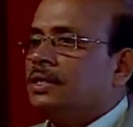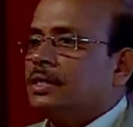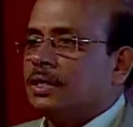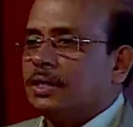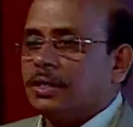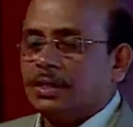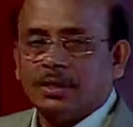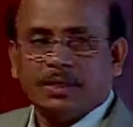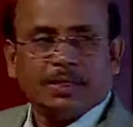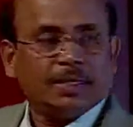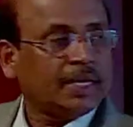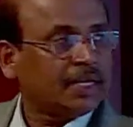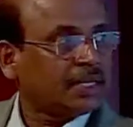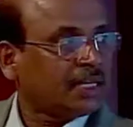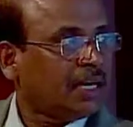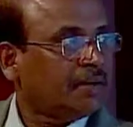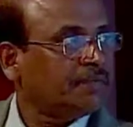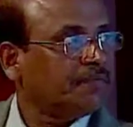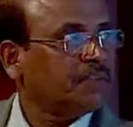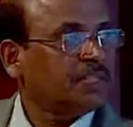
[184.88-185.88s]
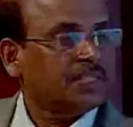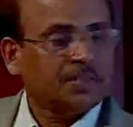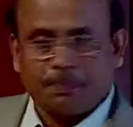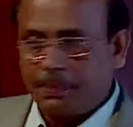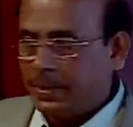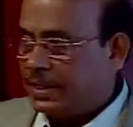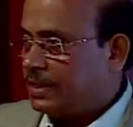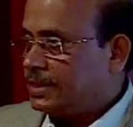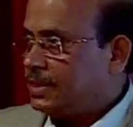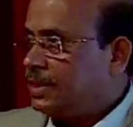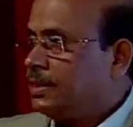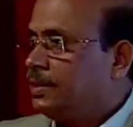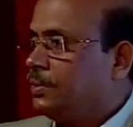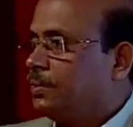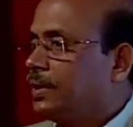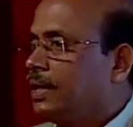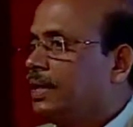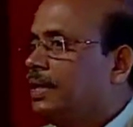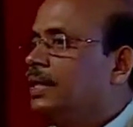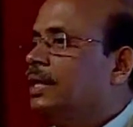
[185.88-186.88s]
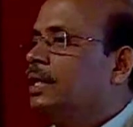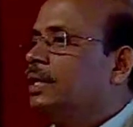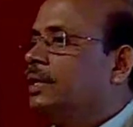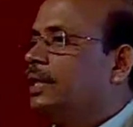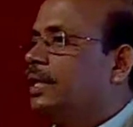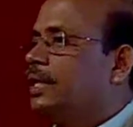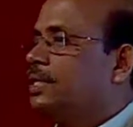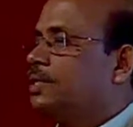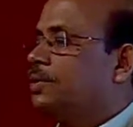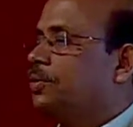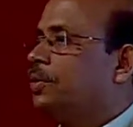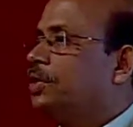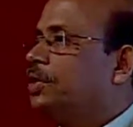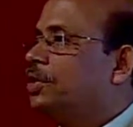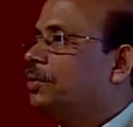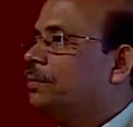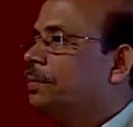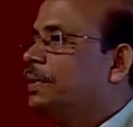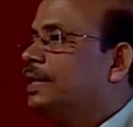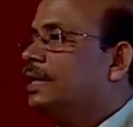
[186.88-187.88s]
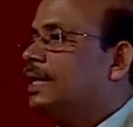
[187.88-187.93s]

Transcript: aircraft speeds, okay, there is going to be